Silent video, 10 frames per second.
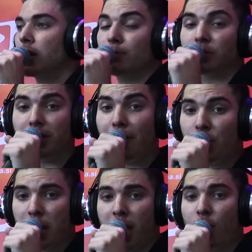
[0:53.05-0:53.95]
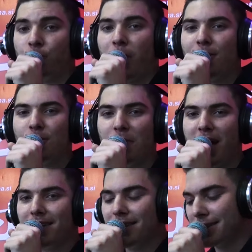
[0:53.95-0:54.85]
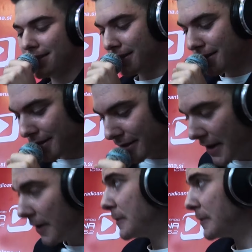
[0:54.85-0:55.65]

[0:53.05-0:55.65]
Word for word: Come, come on now, follow my lead.